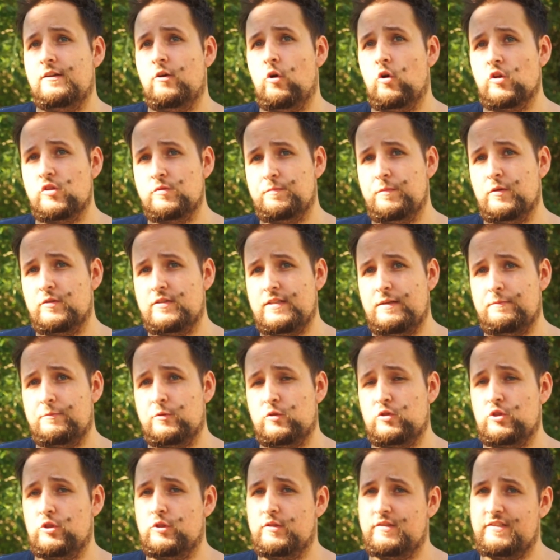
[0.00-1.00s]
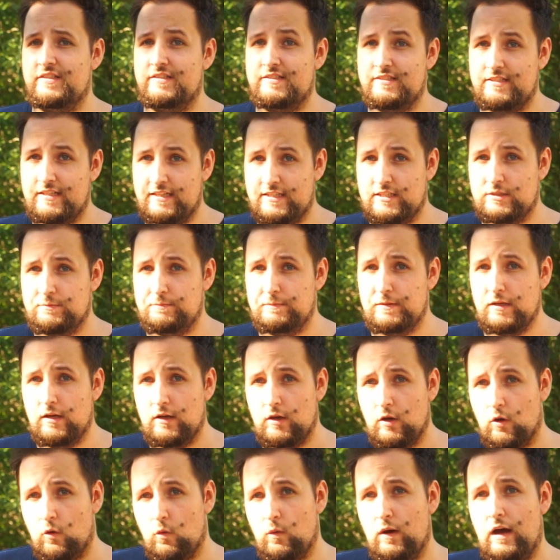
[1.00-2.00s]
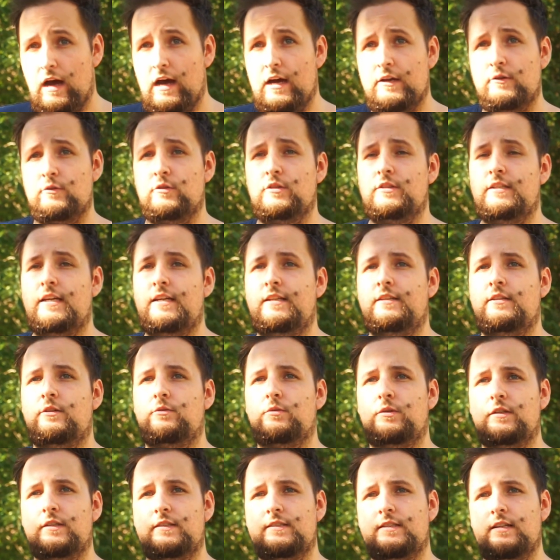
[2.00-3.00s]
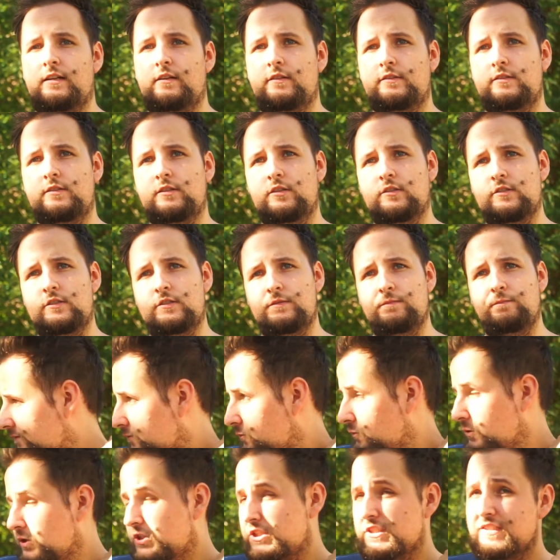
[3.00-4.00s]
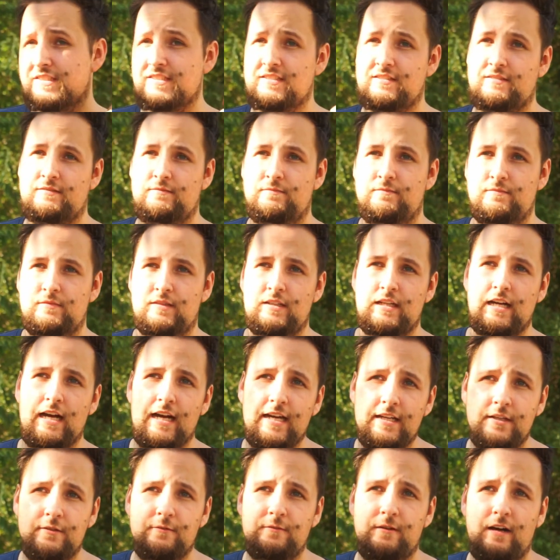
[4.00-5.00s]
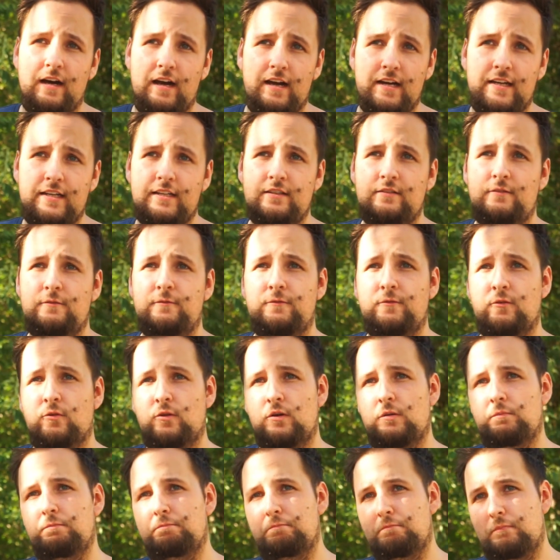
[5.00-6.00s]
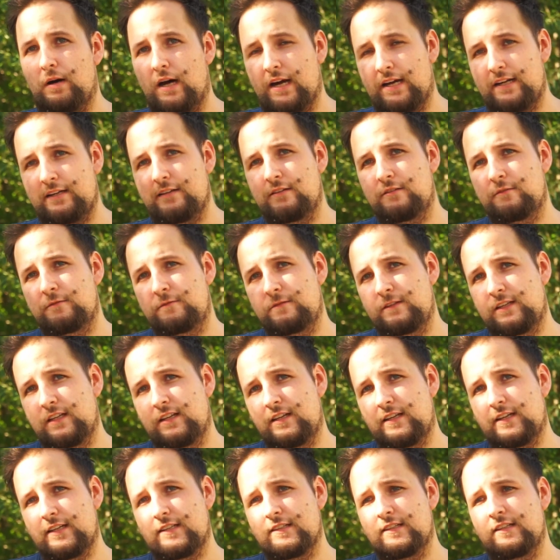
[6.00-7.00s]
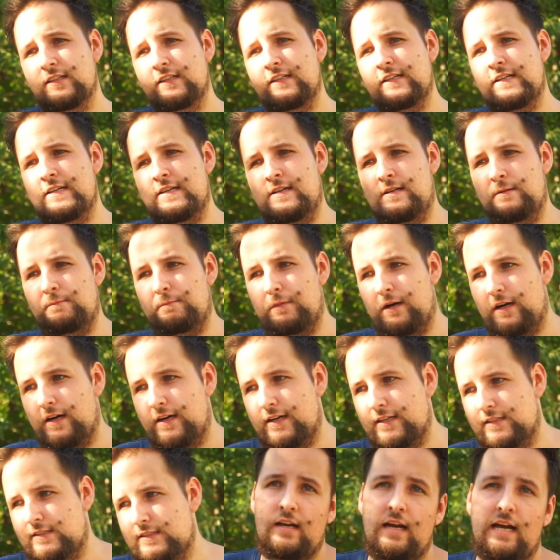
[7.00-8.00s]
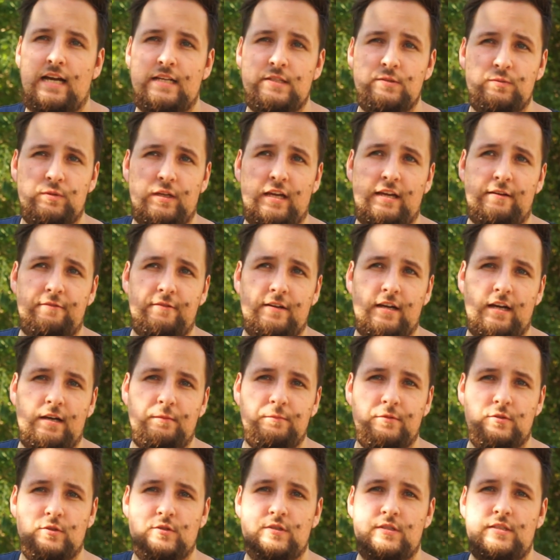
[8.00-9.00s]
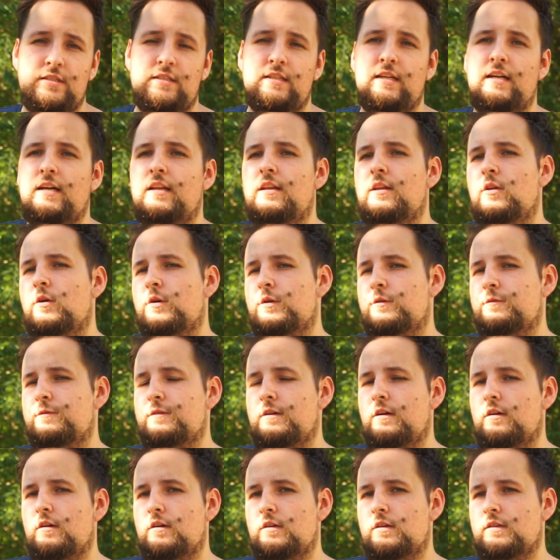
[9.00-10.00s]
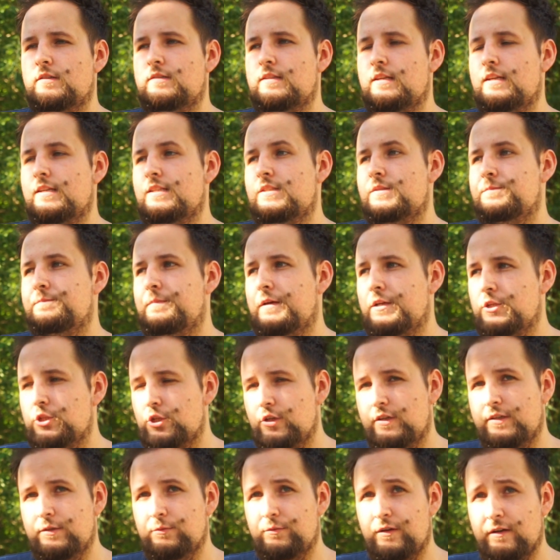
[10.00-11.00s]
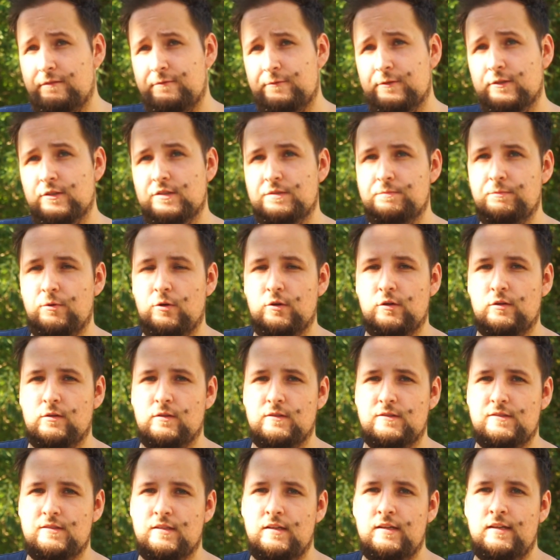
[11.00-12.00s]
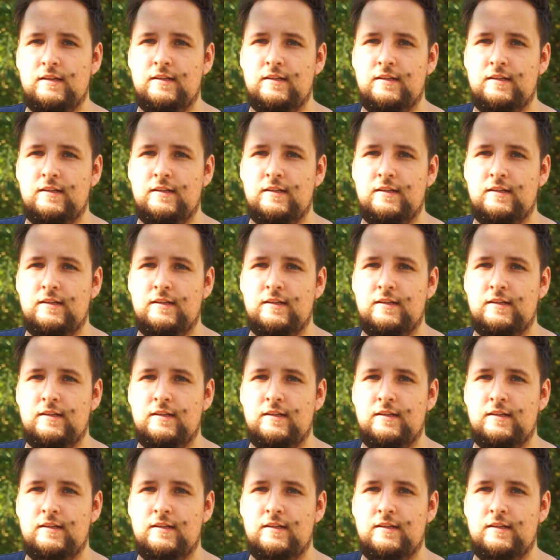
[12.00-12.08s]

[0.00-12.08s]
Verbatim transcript: hotspot temperatures stays below one hundred ten degrees Celsius, which is kind of high for my feeling. But as we have come to see a lot of cards, especially reference models,